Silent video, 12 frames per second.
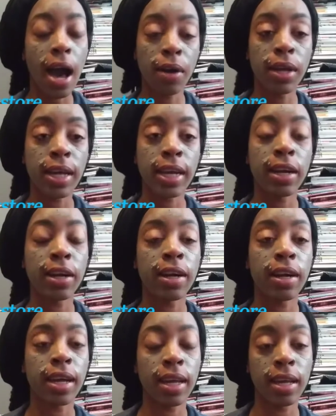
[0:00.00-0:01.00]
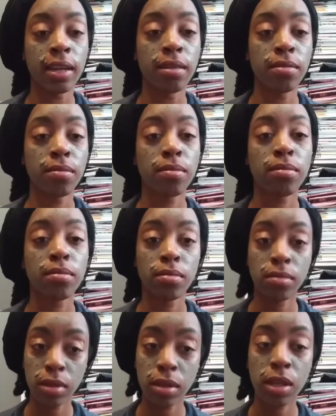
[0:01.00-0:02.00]
out here in
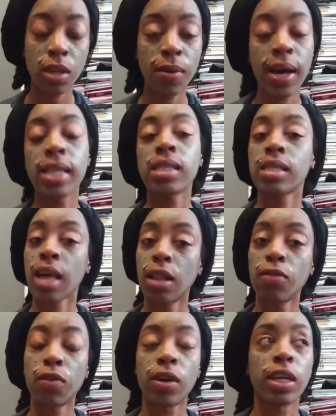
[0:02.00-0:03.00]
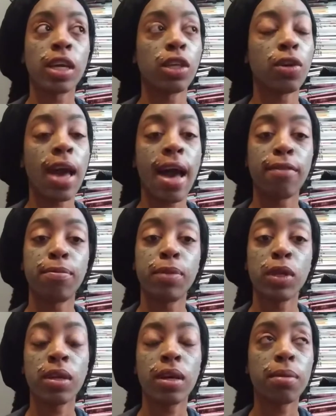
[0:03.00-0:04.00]
the US, California, you have
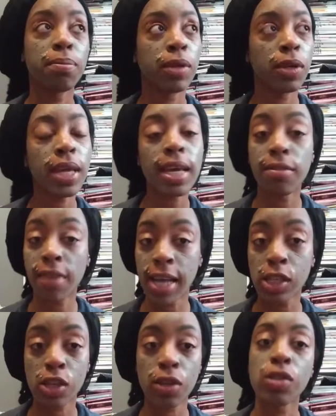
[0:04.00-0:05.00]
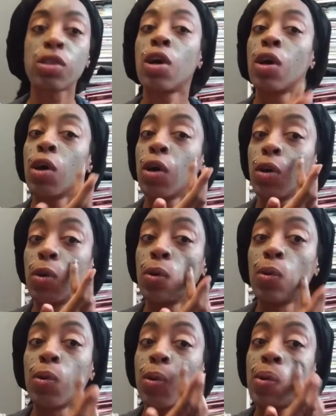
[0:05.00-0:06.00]
beauty advisors
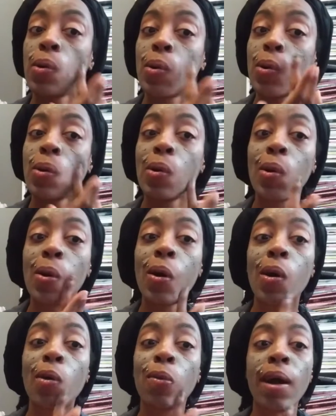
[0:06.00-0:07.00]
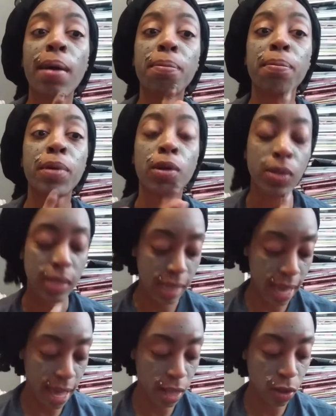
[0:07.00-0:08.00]
who rep Boots,
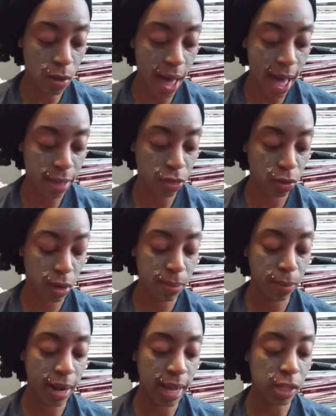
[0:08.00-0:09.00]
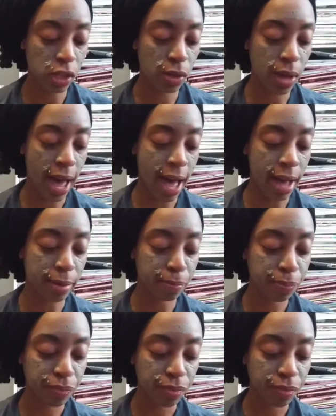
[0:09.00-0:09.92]
and you had 3 brands. You had